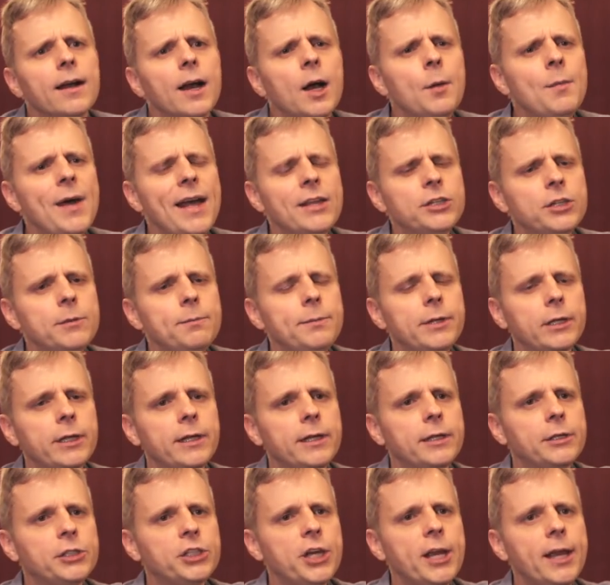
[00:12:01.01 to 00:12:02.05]
imagine building
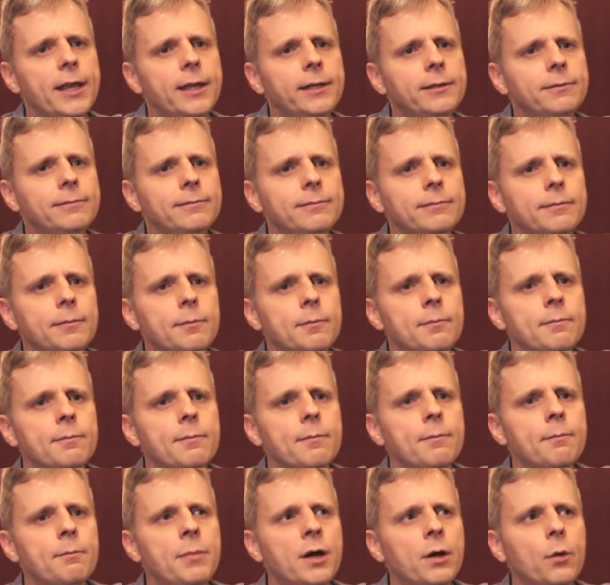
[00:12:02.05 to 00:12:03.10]
a chain,
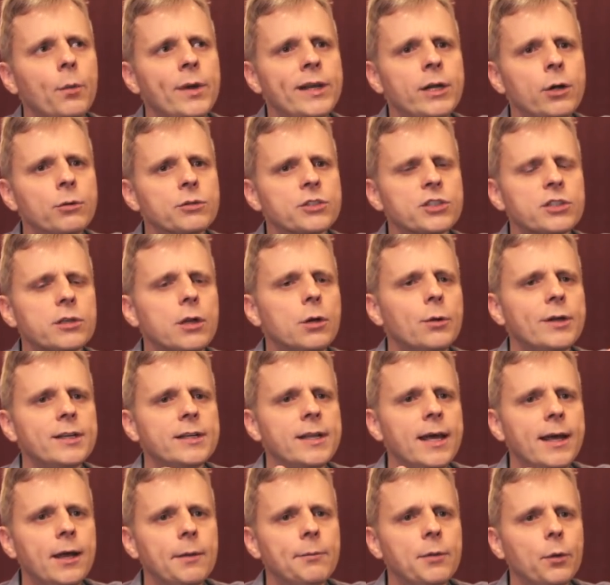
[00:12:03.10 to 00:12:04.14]
but we don't slow it
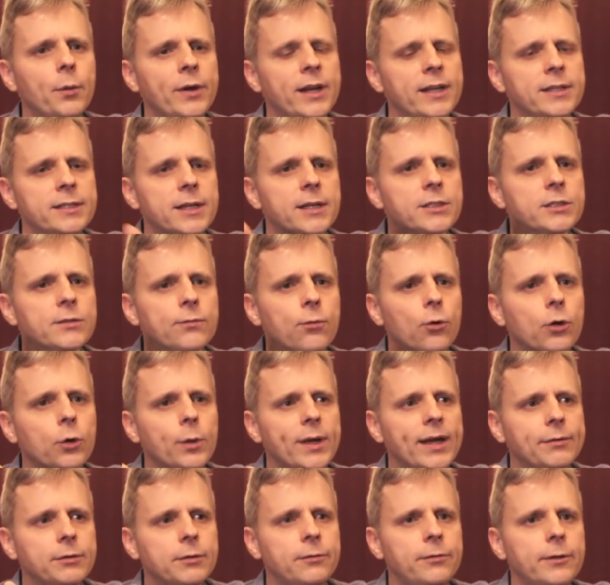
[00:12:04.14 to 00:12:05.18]
down, but when it does fork, we
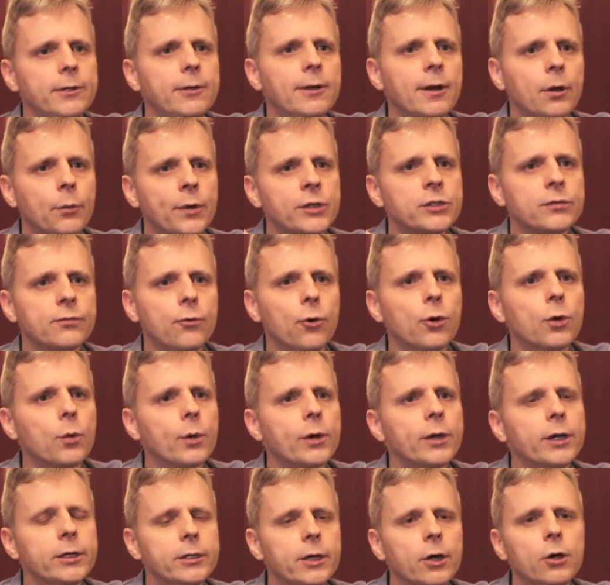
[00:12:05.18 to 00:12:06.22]
have to figure out which fork we're
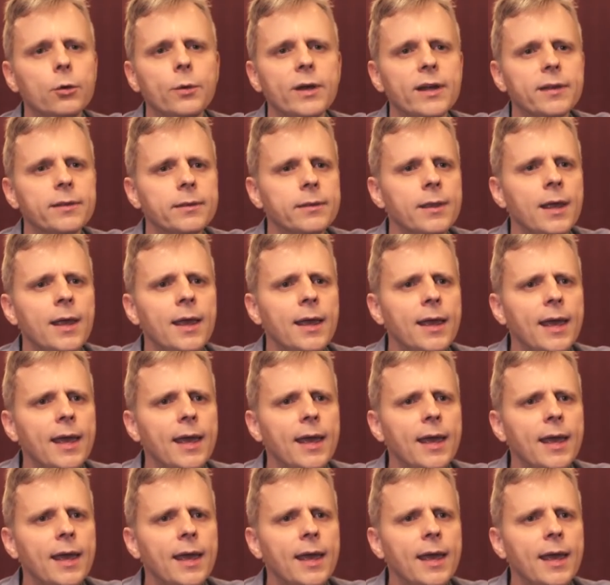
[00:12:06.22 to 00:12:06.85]
going to go with.